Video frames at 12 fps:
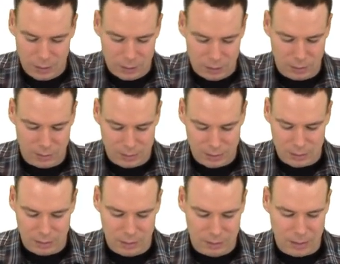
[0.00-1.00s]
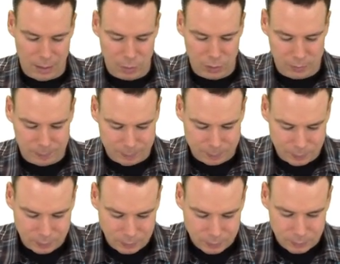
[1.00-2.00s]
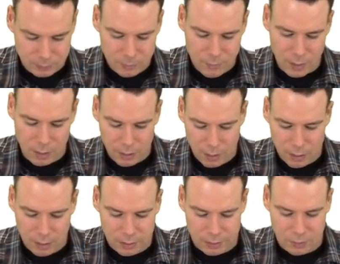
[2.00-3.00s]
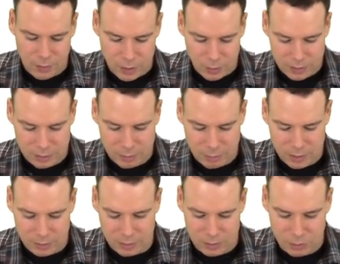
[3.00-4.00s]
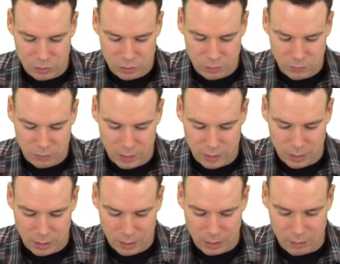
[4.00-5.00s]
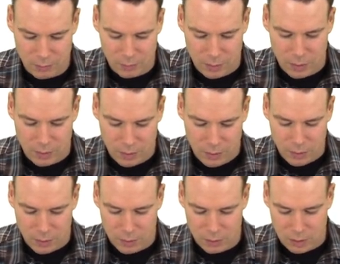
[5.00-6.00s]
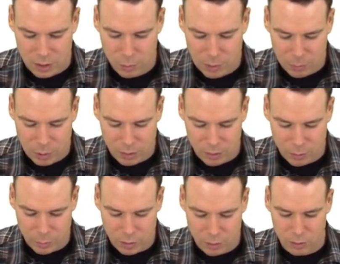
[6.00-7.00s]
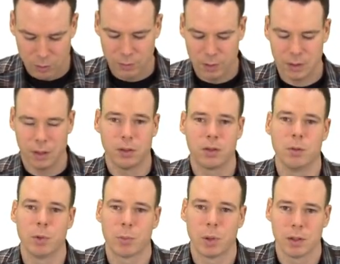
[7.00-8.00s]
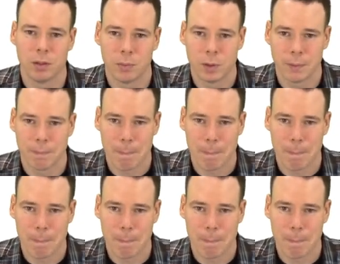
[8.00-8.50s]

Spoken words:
So let's get to the examples. Let's evaluate the limit as x goes to infinity of this cubic polynomial over this other cubic polynomial.